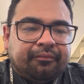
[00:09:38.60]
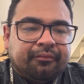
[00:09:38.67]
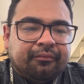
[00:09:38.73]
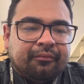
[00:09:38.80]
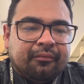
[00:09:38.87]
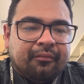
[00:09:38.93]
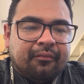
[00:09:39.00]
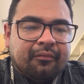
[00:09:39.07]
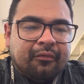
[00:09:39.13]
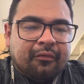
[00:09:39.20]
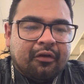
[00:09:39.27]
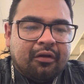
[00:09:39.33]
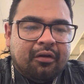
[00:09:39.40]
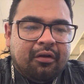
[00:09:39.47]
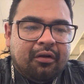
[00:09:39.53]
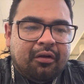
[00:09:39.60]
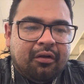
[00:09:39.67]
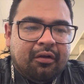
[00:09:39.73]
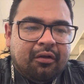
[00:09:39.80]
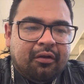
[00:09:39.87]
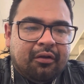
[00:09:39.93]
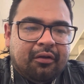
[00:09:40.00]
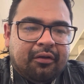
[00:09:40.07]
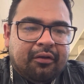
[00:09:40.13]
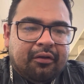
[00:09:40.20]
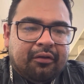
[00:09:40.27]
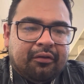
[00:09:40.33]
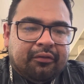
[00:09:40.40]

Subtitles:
[no speech]